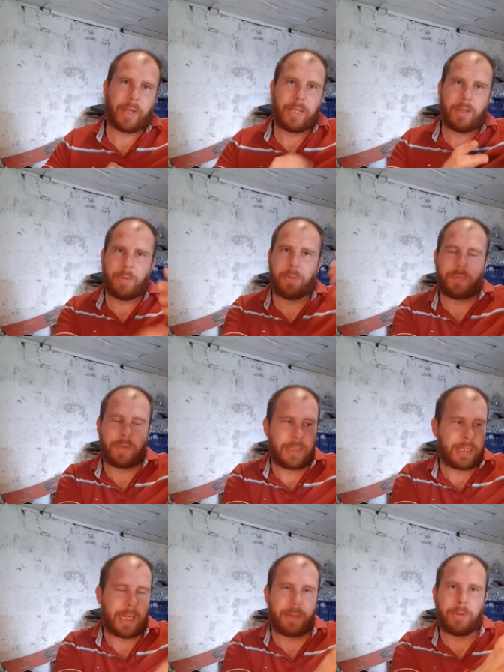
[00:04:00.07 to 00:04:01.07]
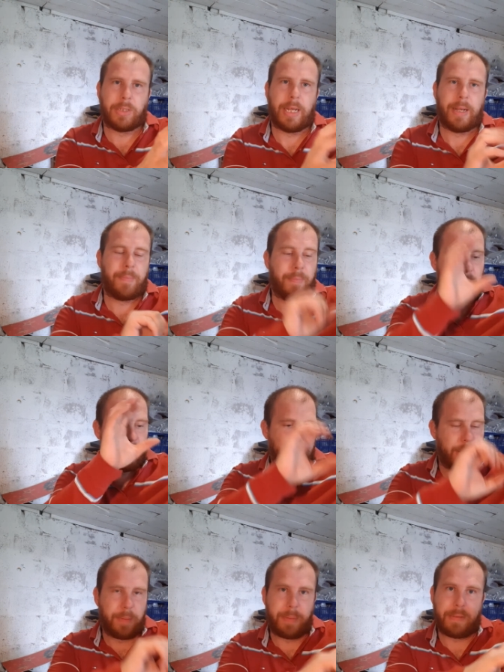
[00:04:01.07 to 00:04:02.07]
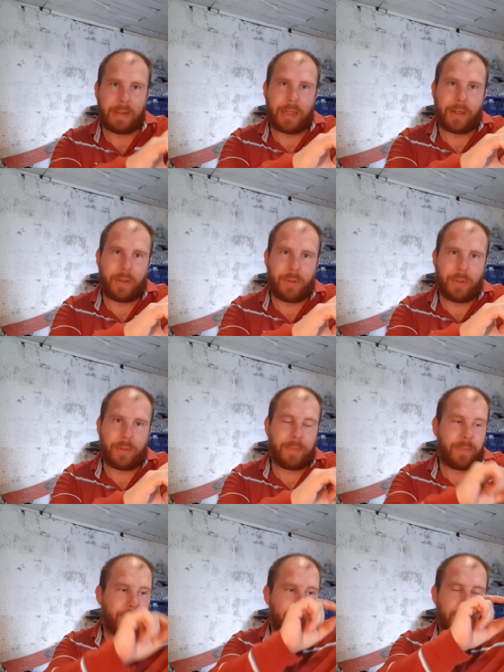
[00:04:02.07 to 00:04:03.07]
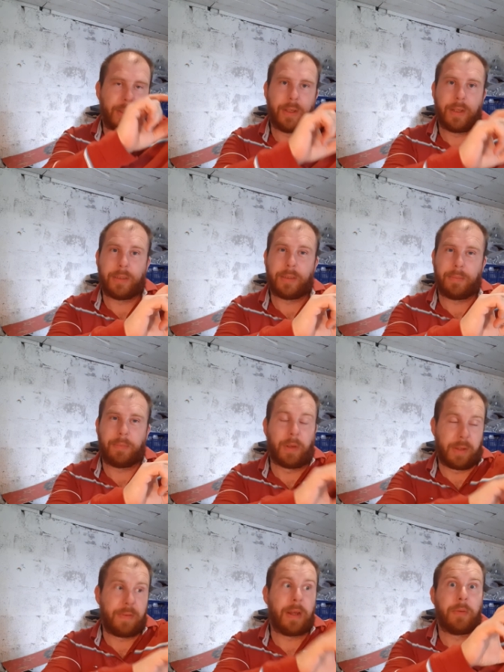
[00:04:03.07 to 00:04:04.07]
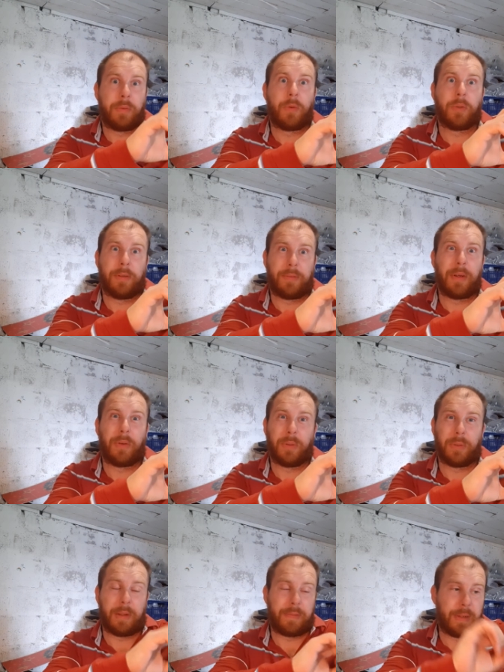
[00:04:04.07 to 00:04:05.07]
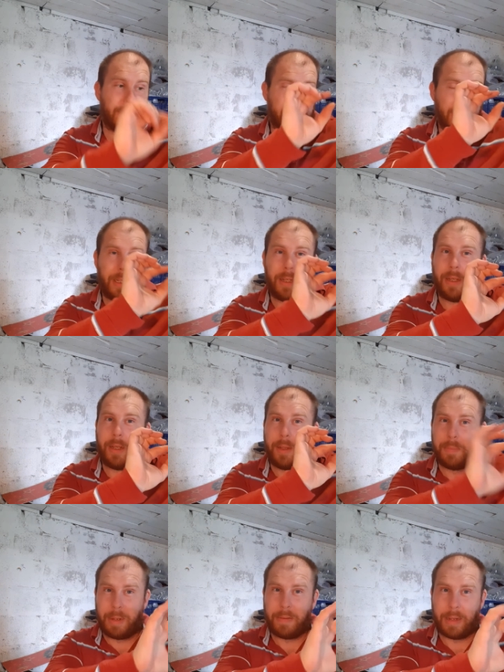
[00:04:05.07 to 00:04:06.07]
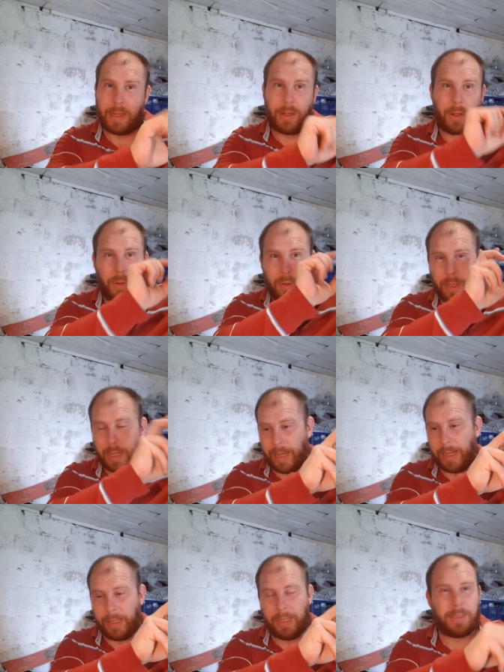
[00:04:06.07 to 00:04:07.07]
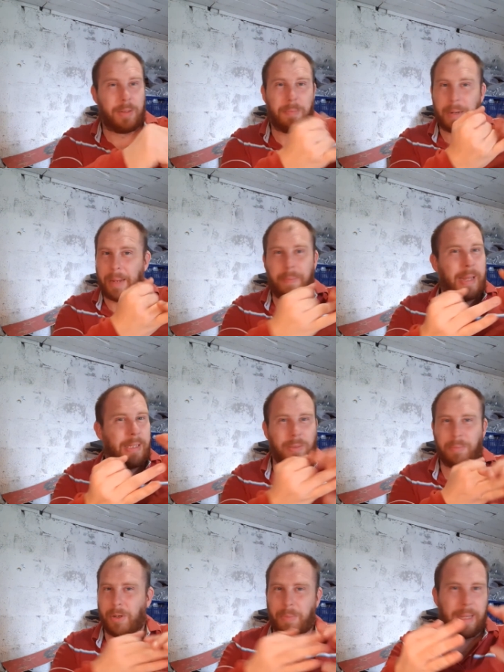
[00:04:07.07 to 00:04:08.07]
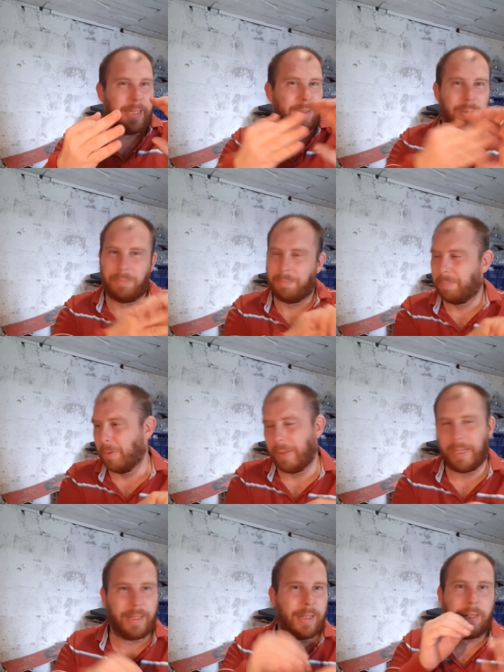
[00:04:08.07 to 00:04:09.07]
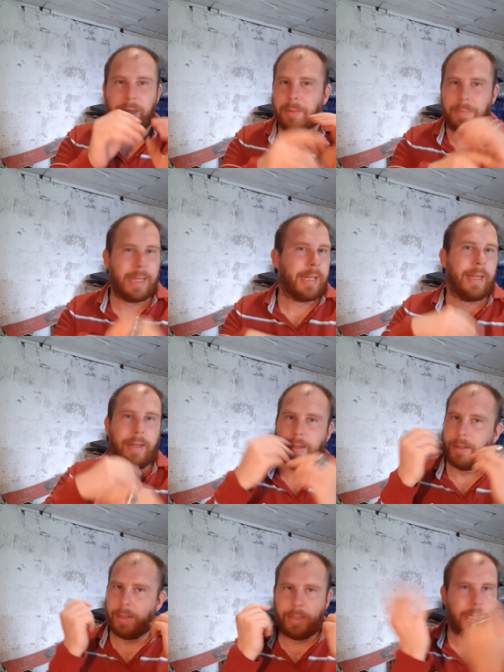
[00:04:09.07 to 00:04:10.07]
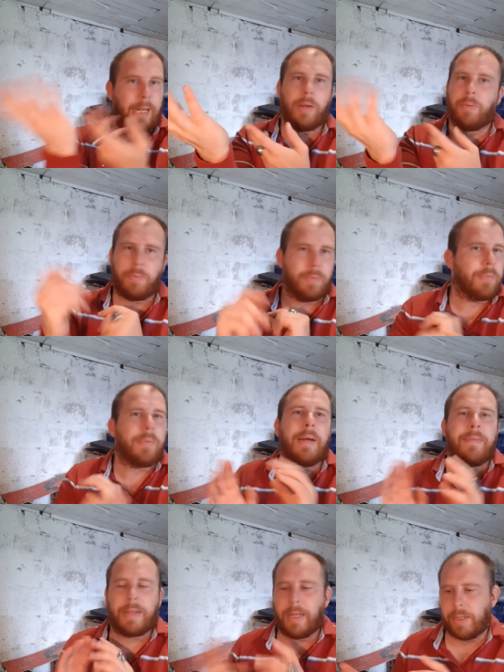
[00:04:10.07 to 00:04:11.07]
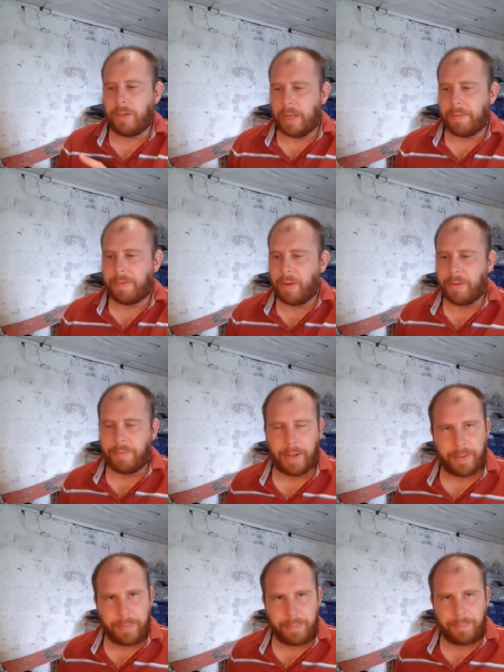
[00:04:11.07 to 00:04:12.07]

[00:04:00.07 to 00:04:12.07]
you rinse it out, wash it out. PVA glue, well, you fill it up with water 3/4 of the way first. PVA glue, and then some black paint, some blue paint, some blue ink, black ink, yellow, whatever colour you have floating around.